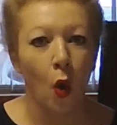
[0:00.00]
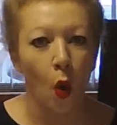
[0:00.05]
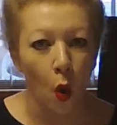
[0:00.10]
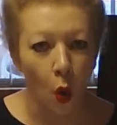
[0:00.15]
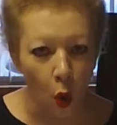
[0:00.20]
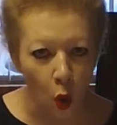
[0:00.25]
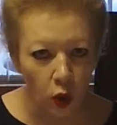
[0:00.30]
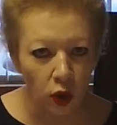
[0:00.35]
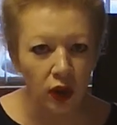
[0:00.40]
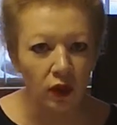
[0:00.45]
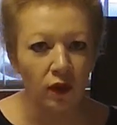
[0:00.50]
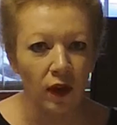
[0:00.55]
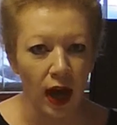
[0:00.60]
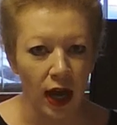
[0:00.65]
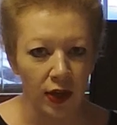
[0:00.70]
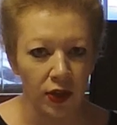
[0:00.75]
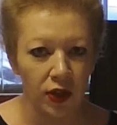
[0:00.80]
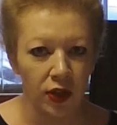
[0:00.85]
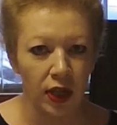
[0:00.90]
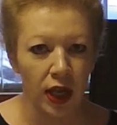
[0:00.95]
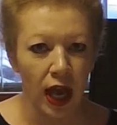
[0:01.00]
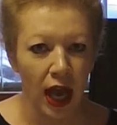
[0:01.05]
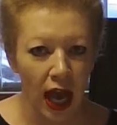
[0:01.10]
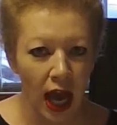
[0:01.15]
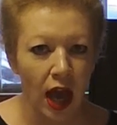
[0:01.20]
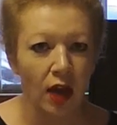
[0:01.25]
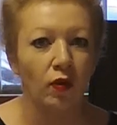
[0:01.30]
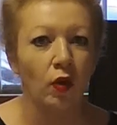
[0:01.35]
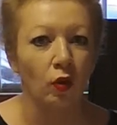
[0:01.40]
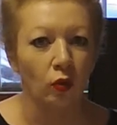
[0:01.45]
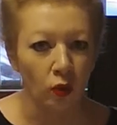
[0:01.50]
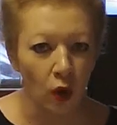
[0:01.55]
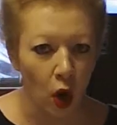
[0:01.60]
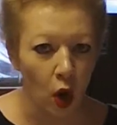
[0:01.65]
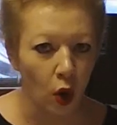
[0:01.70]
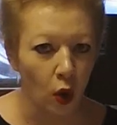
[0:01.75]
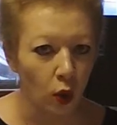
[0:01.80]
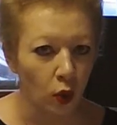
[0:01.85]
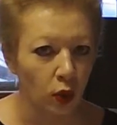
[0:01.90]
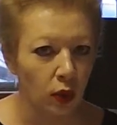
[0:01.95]
all of us have a
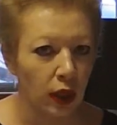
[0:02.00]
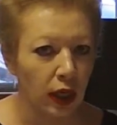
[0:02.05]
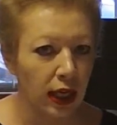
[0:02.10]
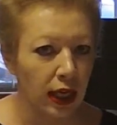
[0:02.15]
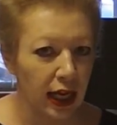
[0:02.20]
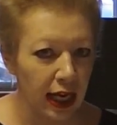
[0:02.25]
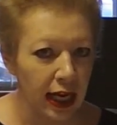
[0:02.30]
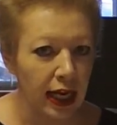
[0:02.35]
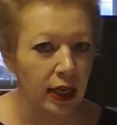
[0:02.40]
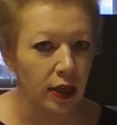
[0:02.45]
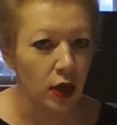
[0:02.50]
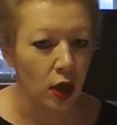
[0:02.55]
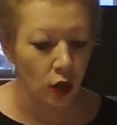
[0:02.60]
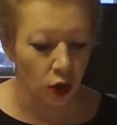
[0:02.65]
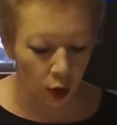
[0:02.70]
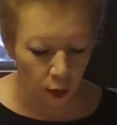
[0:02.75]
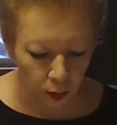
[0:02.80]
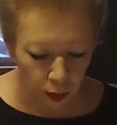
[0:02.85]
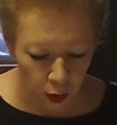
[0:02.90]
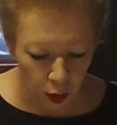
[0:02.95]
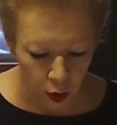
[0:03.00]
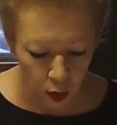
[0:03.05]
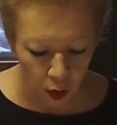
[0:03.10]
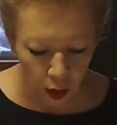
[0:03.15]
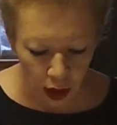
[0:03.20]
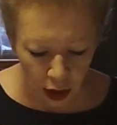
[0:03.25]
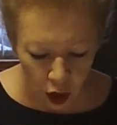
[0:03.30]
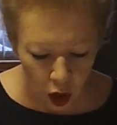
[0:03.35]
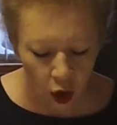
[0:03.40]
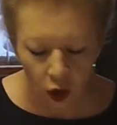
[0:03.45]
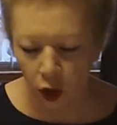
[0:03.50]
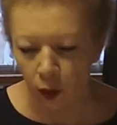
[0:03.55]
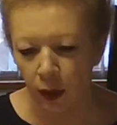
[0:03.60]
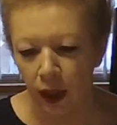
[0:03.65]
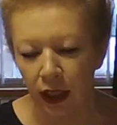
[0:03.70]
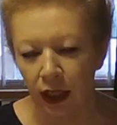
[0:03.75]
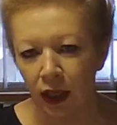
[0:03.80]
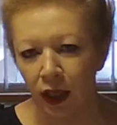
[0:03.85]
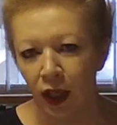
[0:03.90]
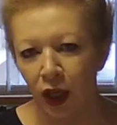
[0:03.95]
role in the blue
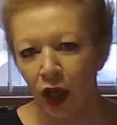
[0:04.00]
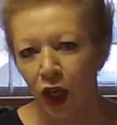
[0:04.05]
economy.